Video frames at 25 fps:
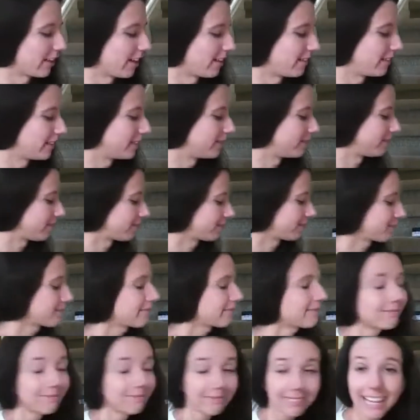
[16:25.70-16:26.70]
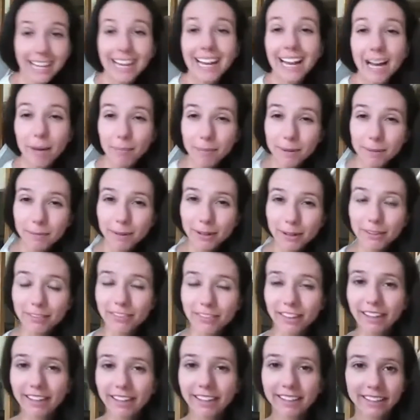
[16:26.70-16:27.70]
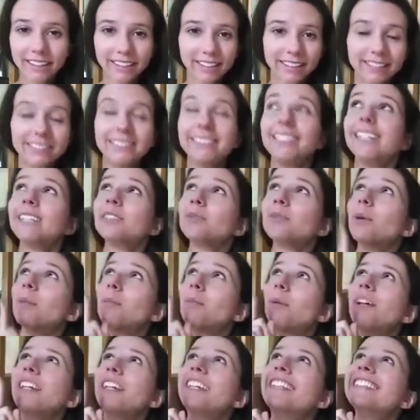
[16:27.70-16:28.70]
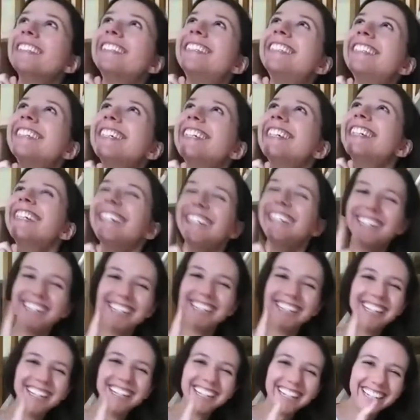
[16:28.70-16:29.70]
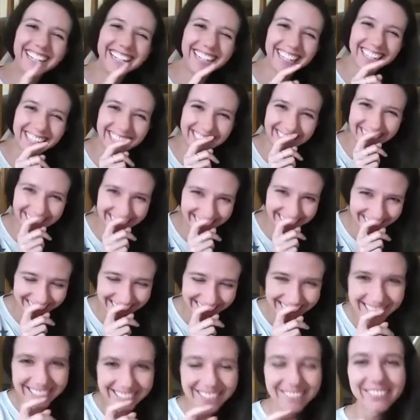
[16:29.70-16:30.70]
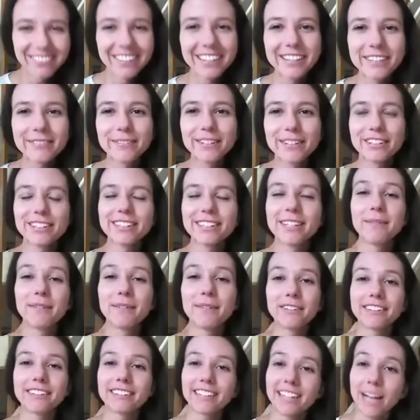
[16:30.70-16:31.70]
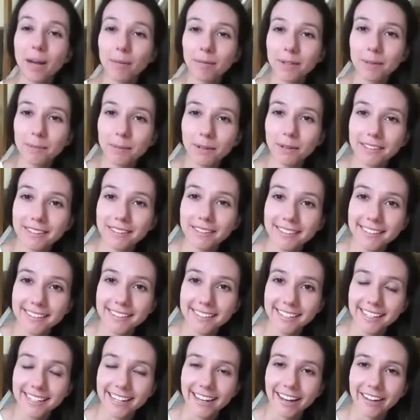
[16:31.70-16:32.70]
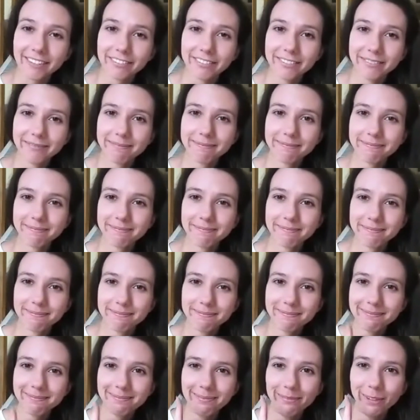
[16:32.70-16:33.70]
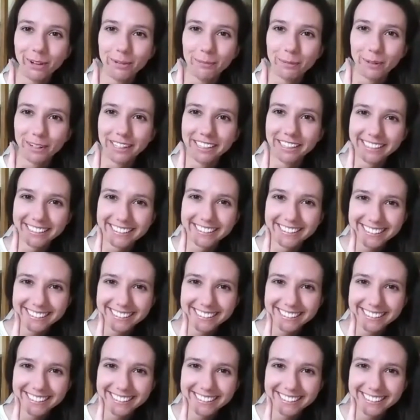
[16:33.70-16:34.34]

for that one. Happy birthday. D has 1 point. My husband just came over. He's like, how many points does D have? 1 point.